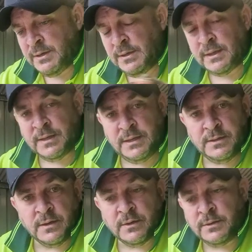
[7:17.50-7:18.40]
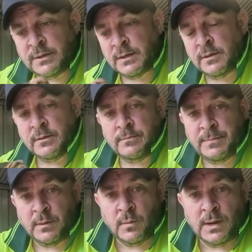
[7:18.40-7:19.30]
You get a heat gun, you get a bit
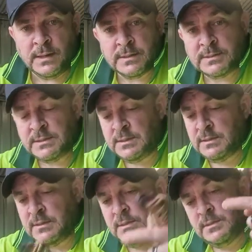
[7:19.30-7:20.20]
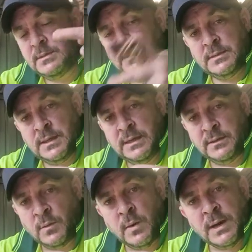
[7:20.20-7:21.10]
of wax, heat
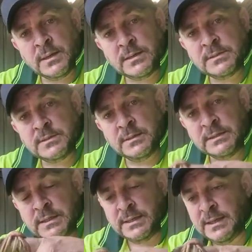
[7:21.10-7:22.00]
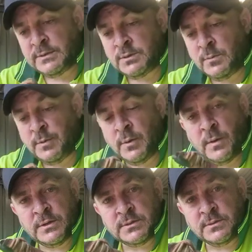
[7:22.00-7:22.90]
the wax until it gets to a point where
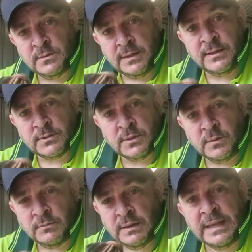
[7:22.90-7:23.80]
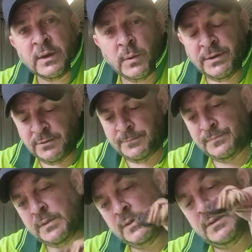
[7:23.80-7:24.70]
it's literally liquid.
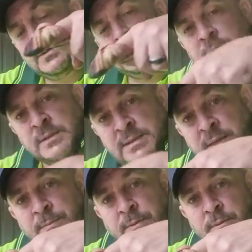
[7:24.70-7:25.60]
Dip,